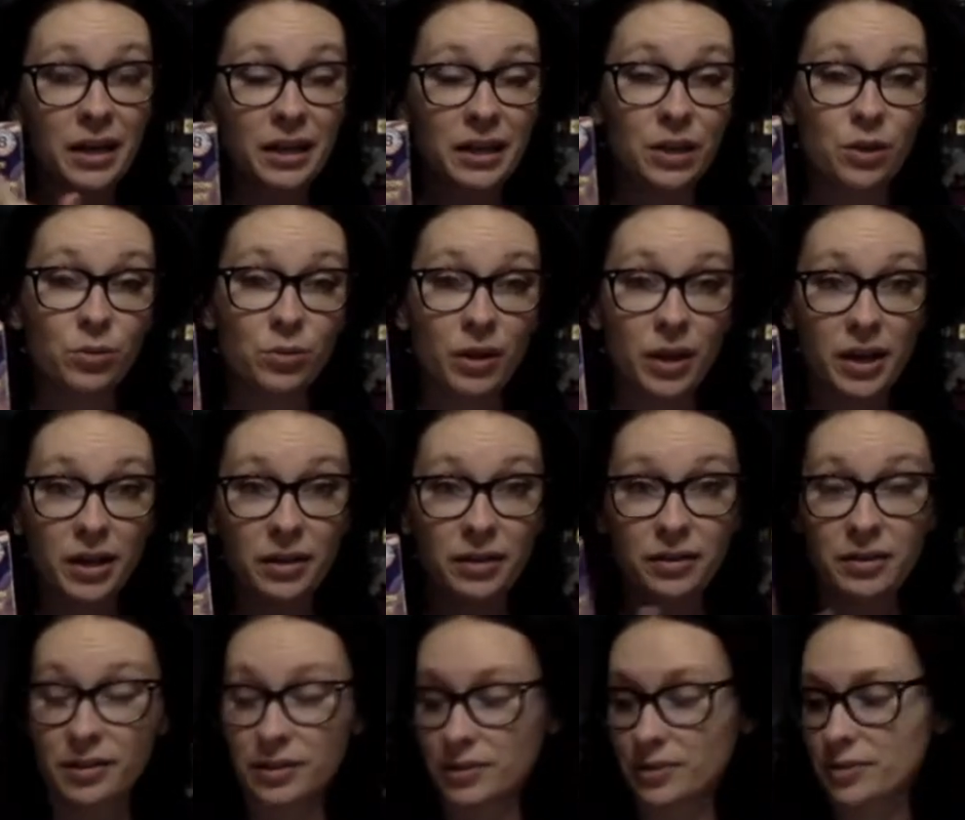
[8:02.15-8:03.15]
he
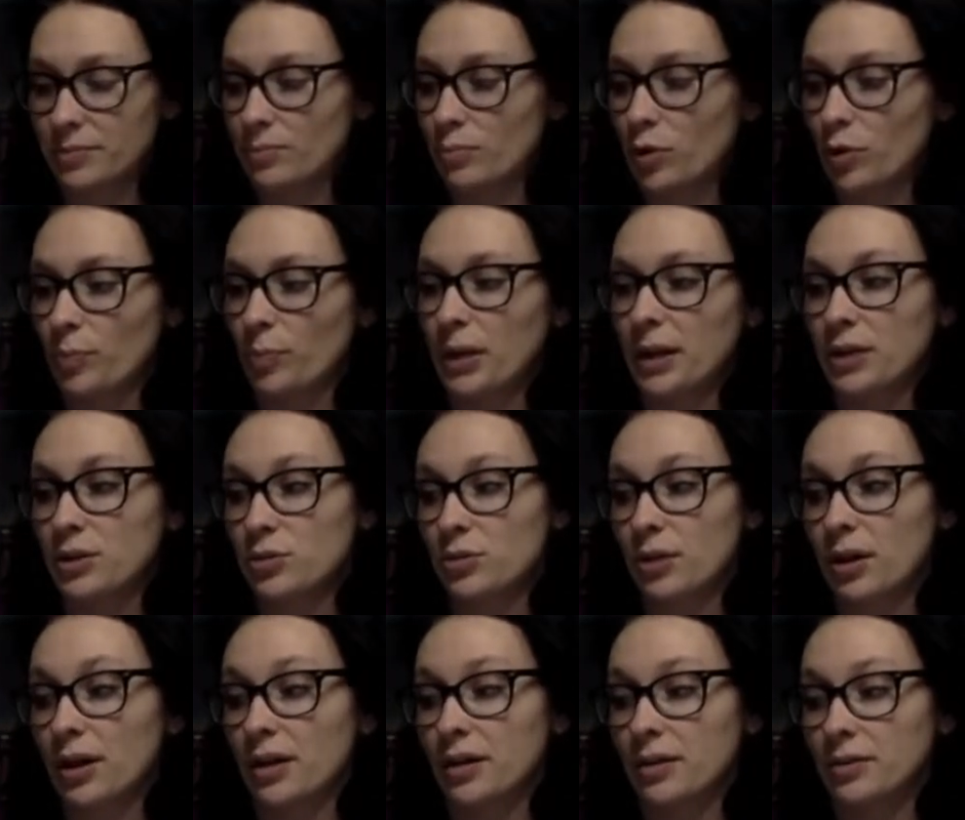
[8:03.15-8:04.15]
created this more
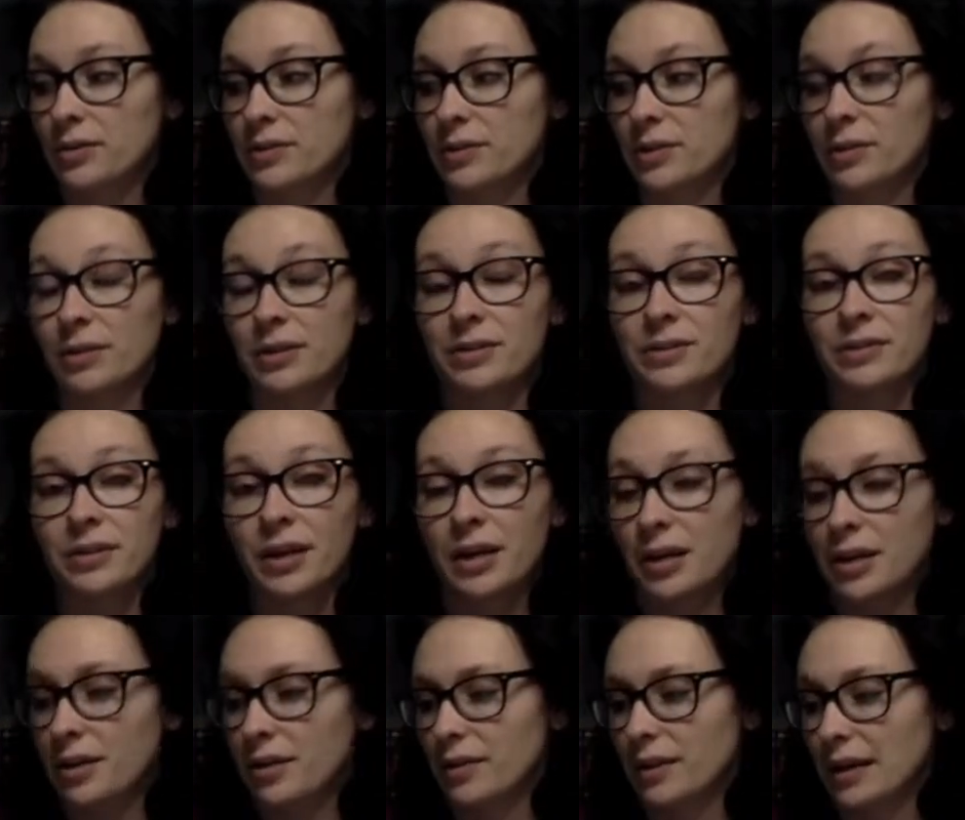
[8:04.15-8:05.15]
patriotic series,
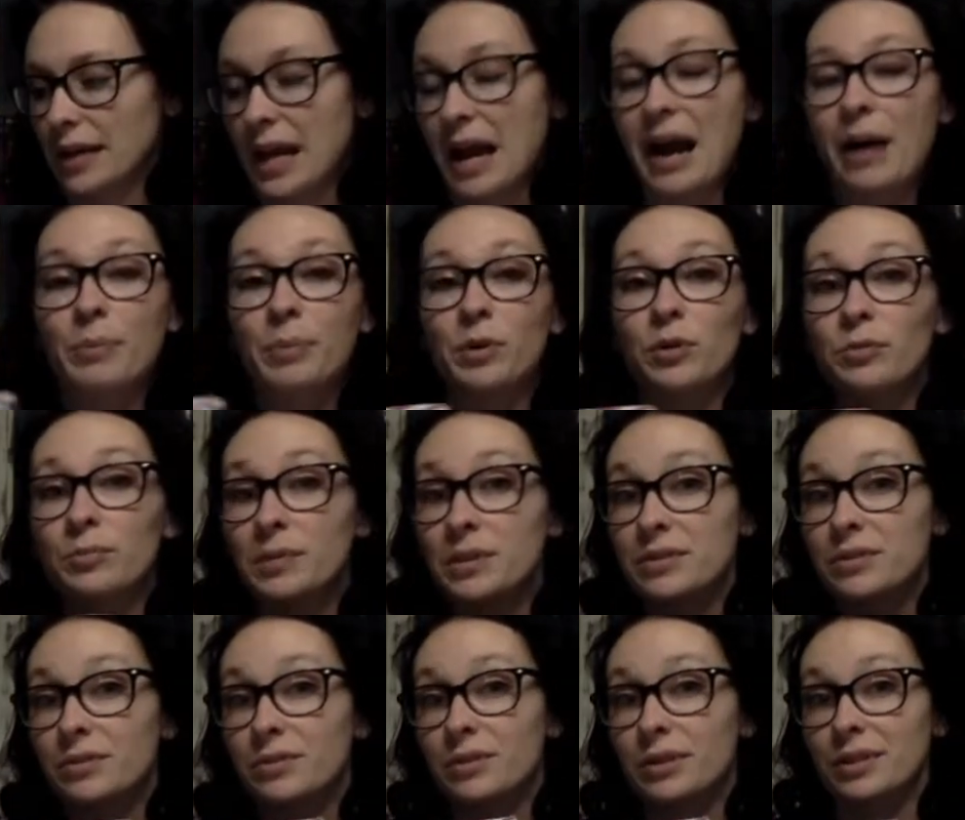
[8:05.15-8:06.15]
the Capital
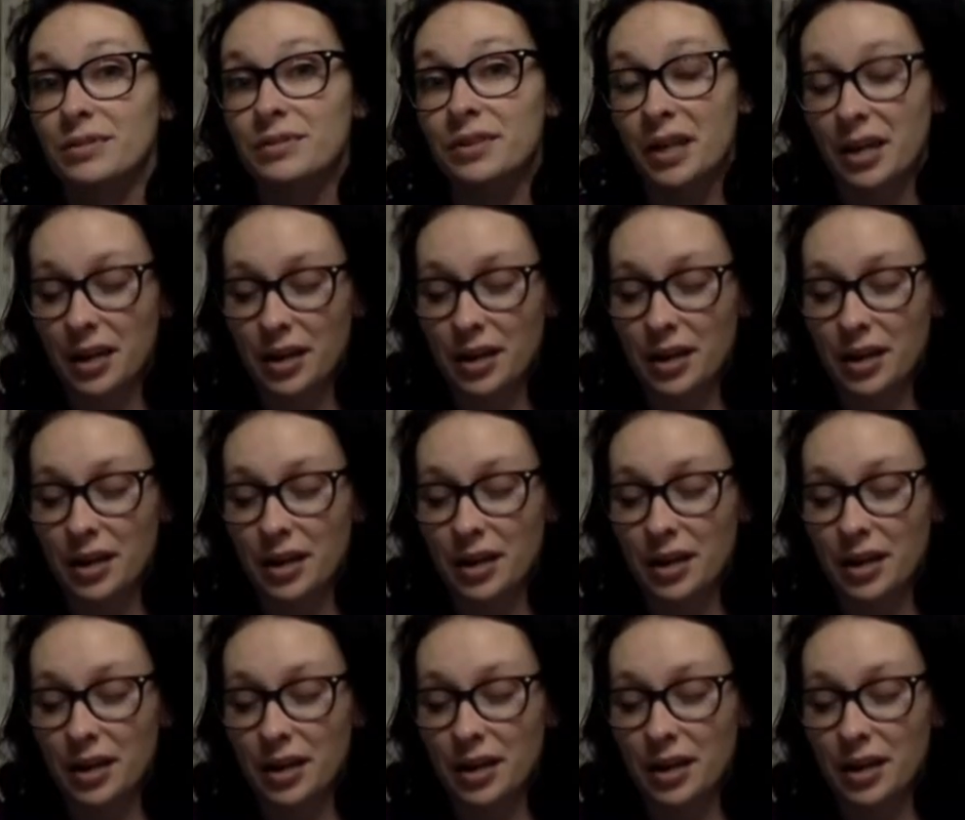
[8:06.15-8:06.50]
Mysteries.